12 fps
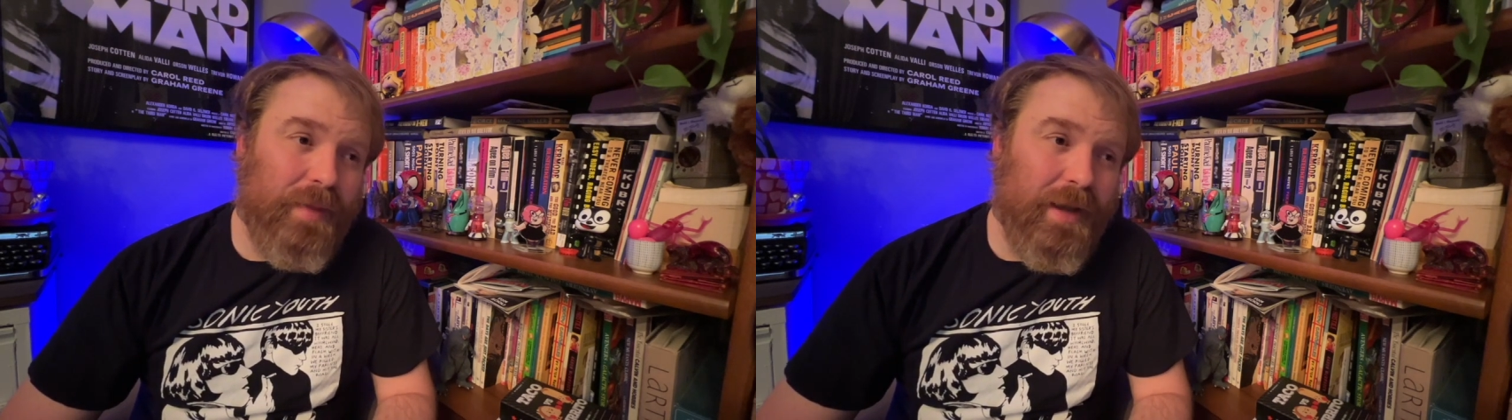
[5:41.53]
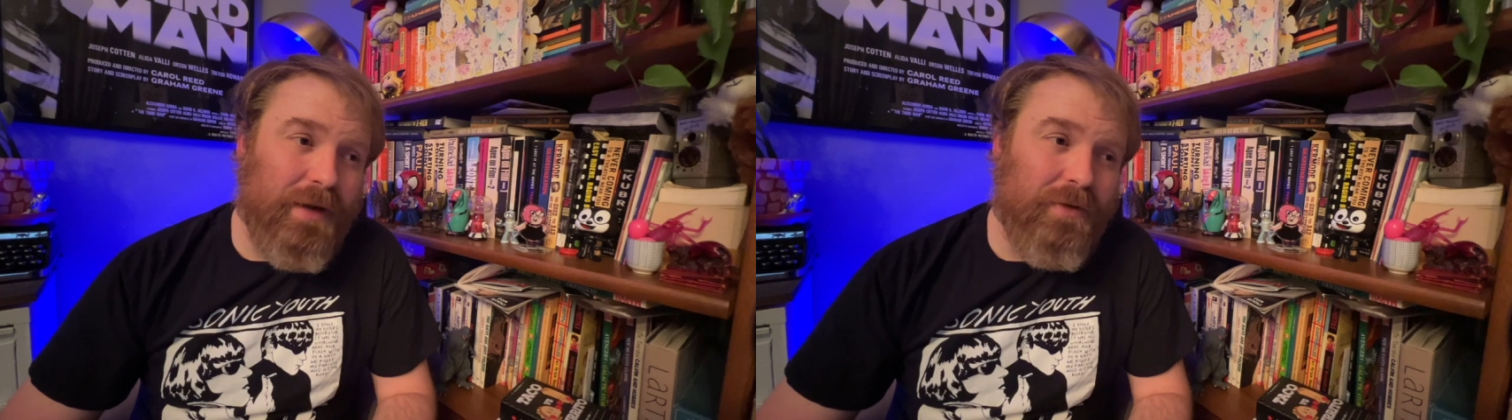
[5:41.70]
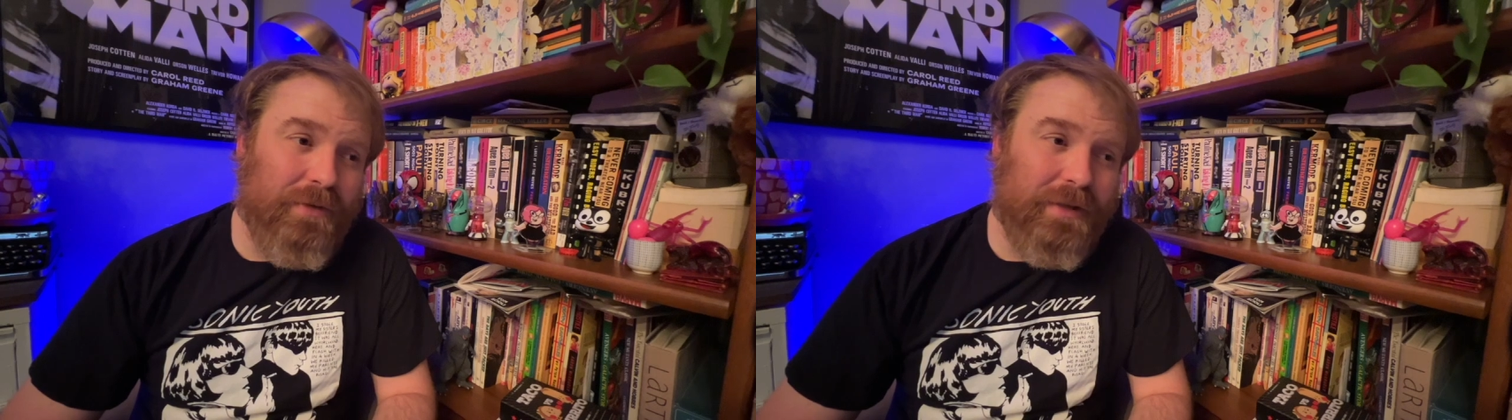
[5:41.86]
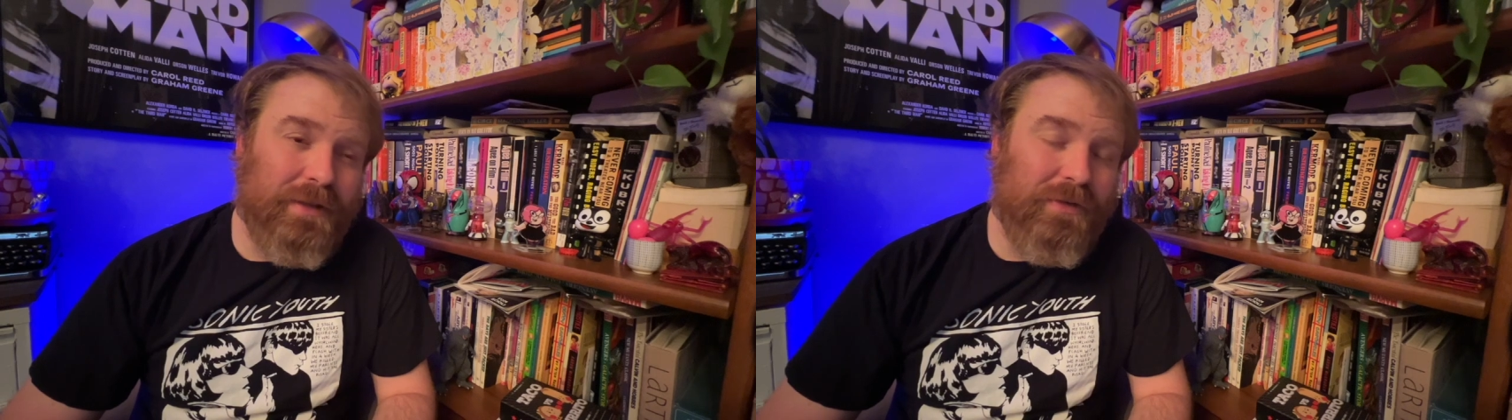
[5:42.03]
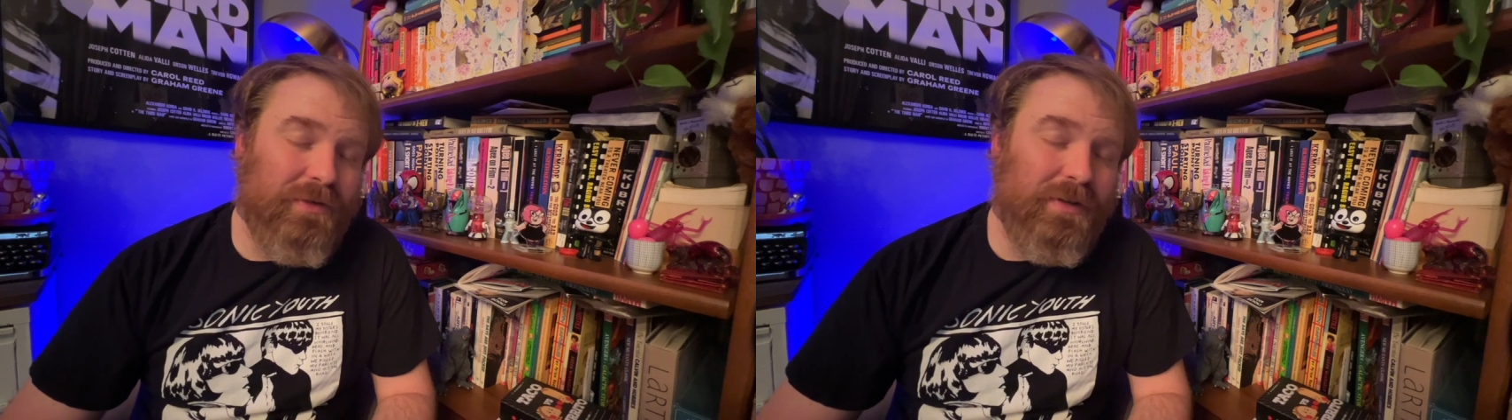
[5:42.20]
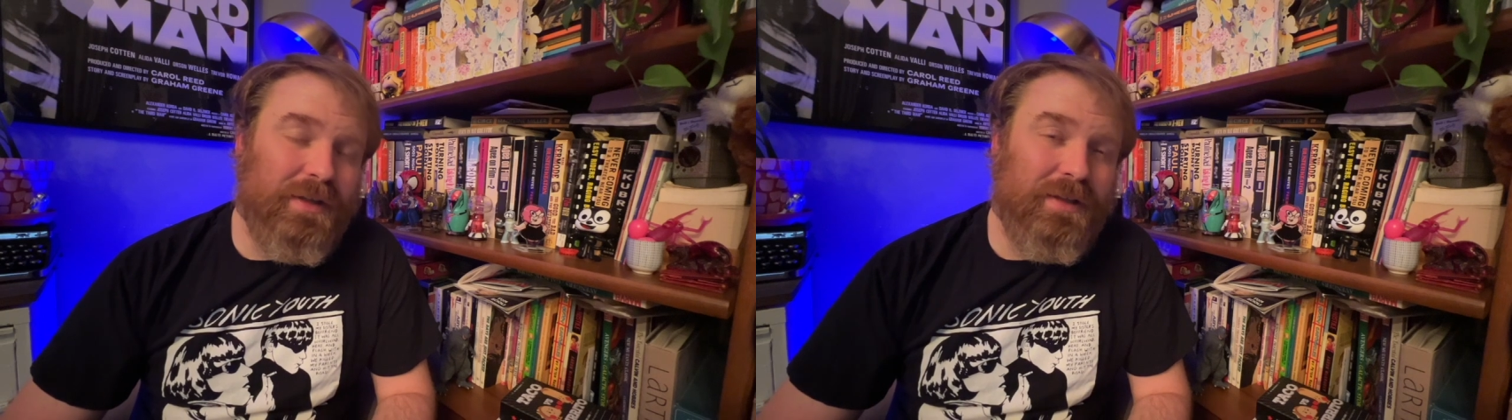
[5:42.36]
I don't think
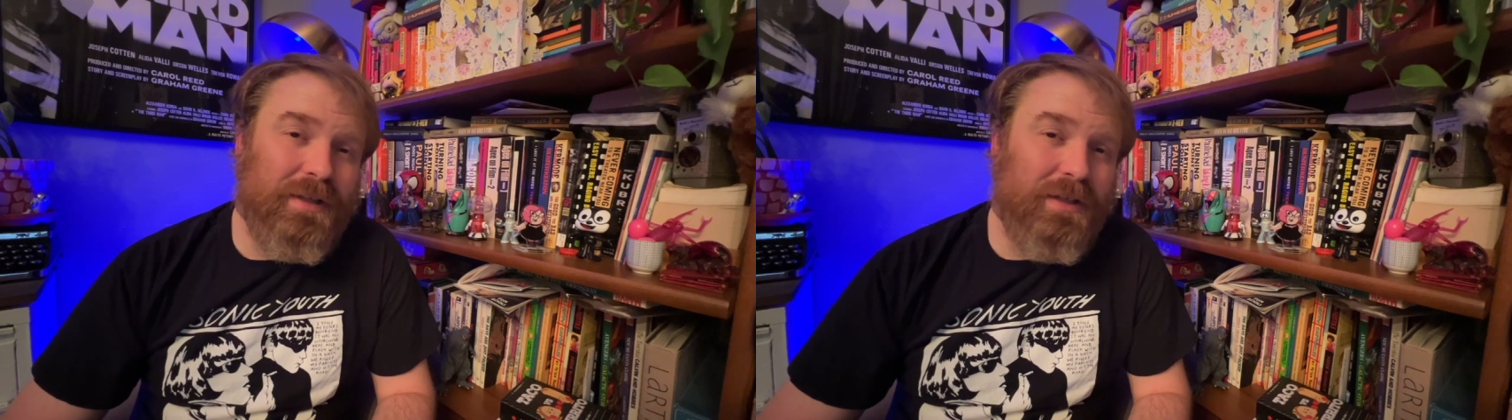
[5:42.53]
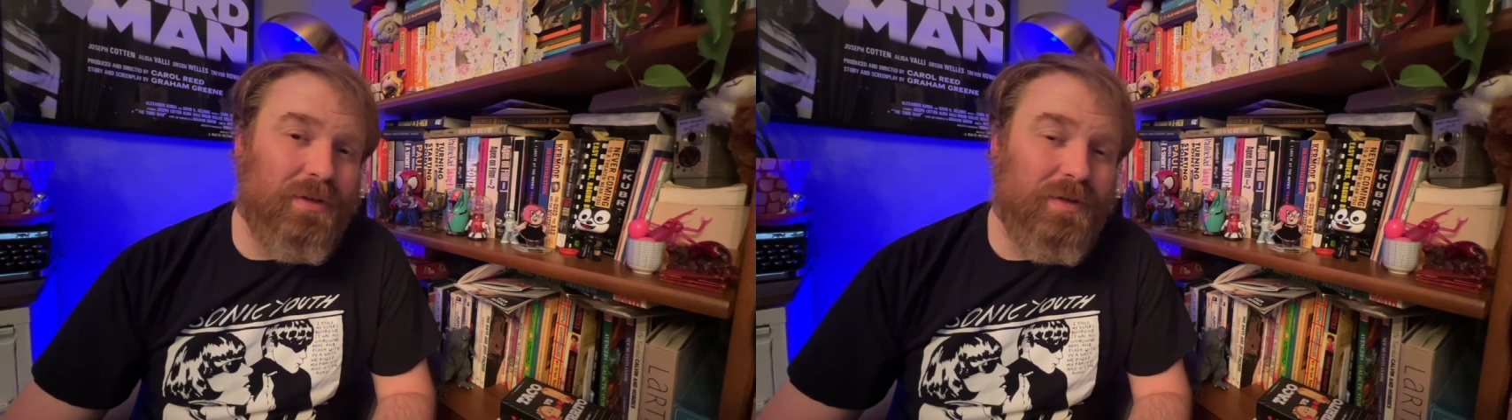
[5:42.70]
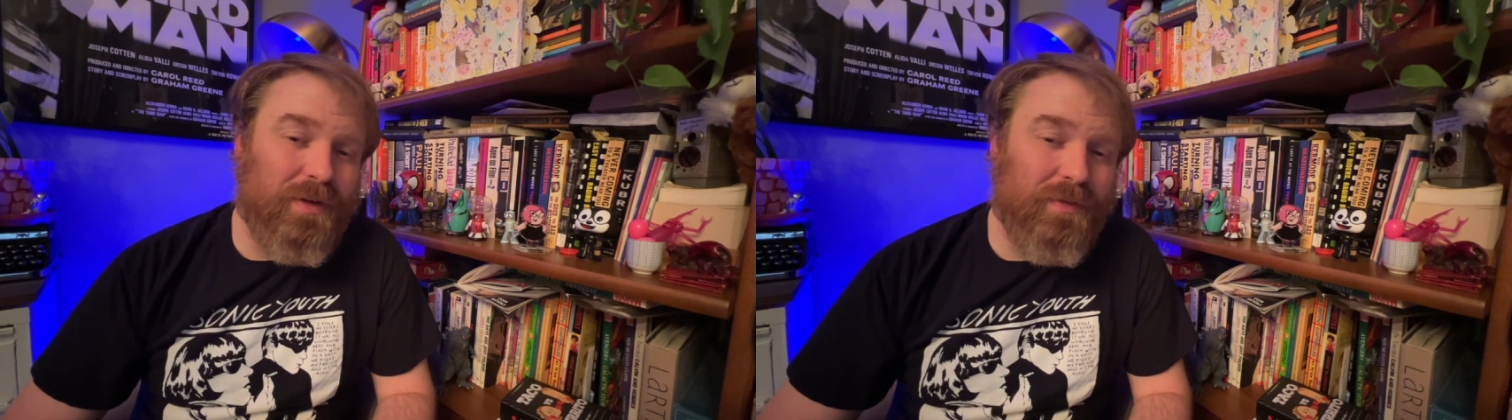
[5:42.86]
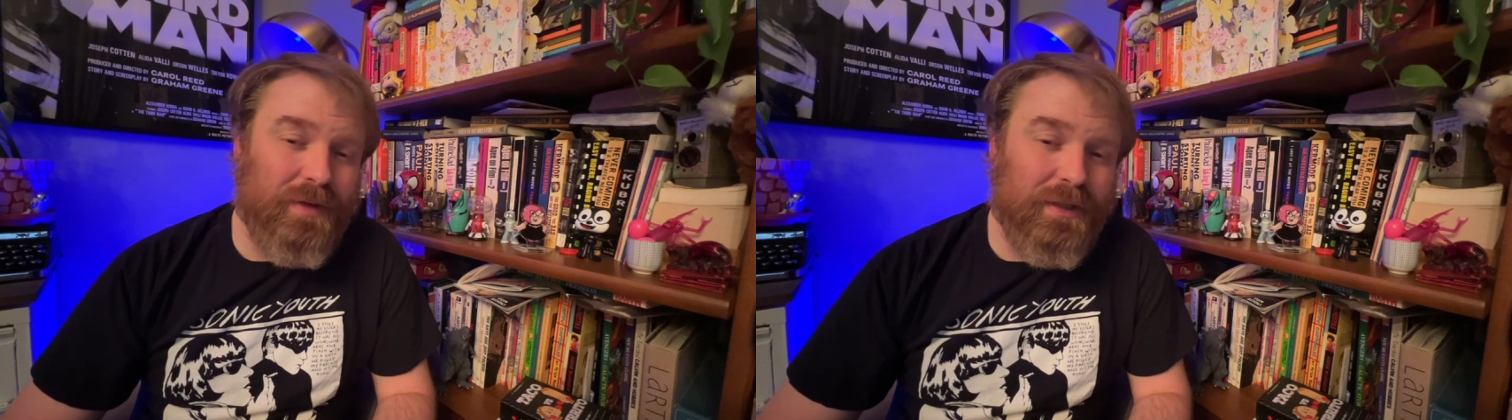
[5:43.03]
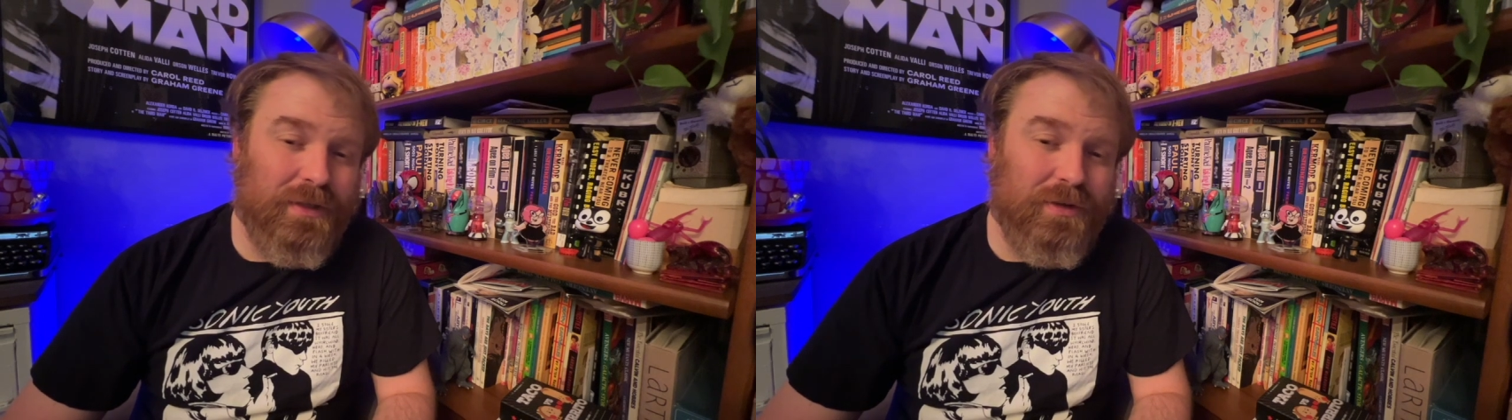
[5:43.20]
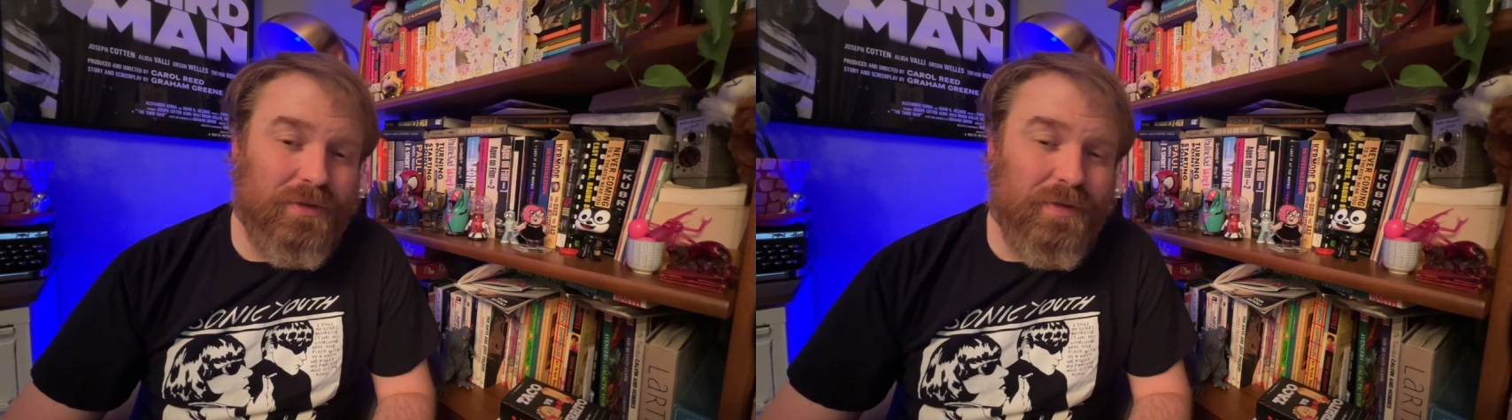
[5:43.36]
there's anything you can
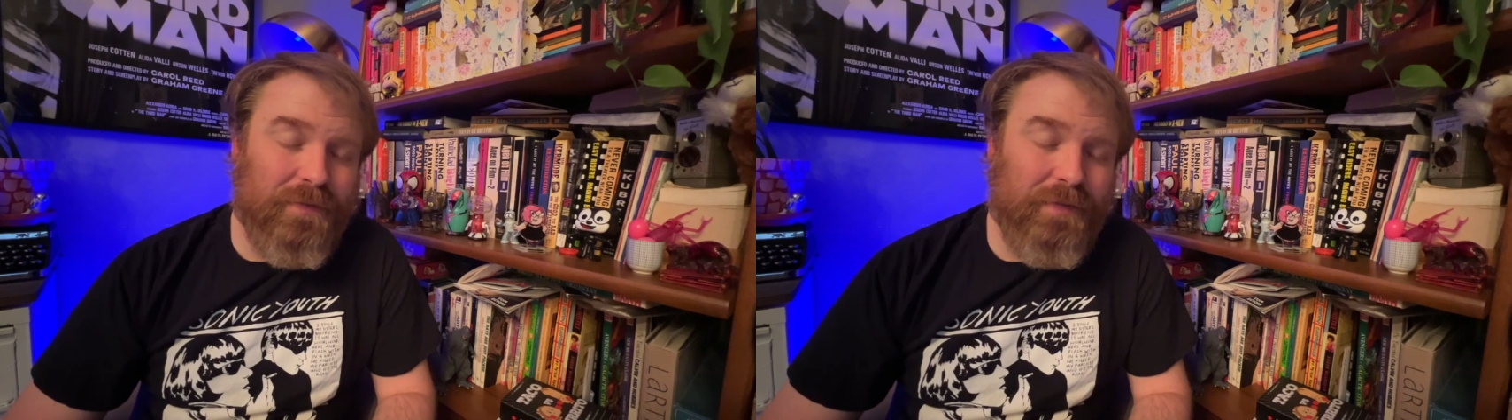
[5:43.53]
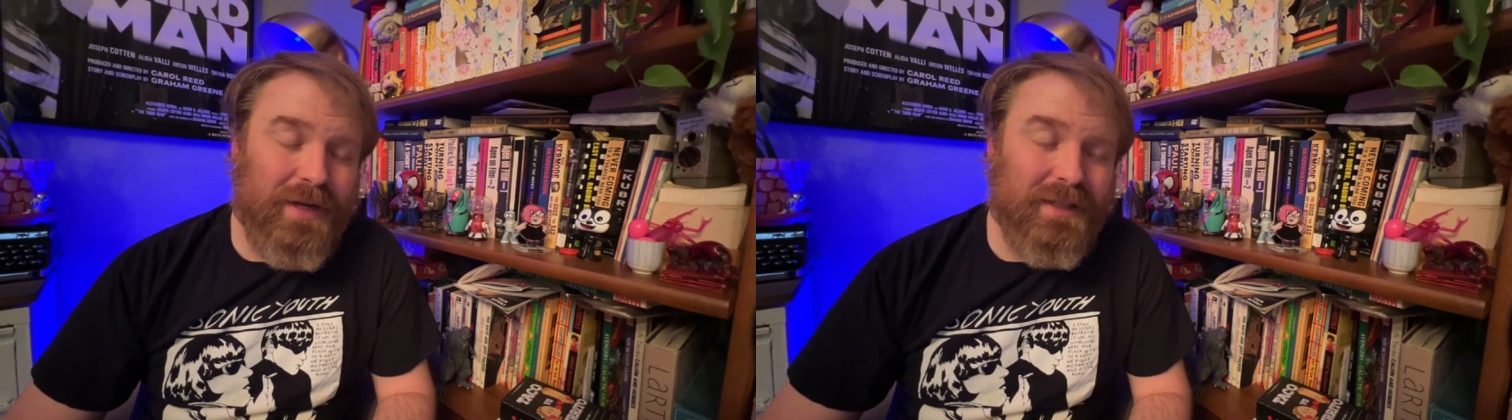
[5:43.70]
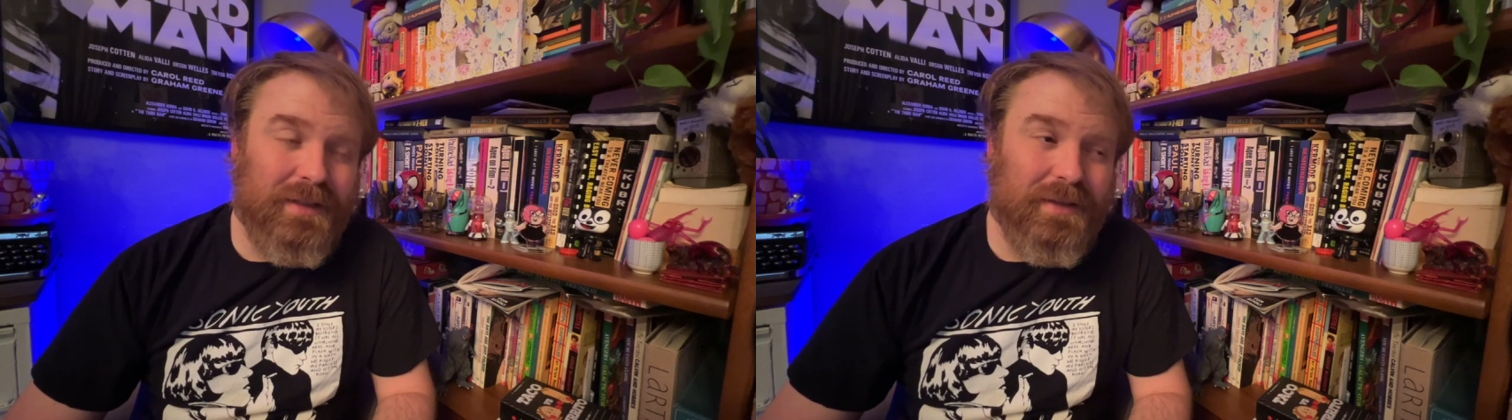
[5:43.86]
really do to fight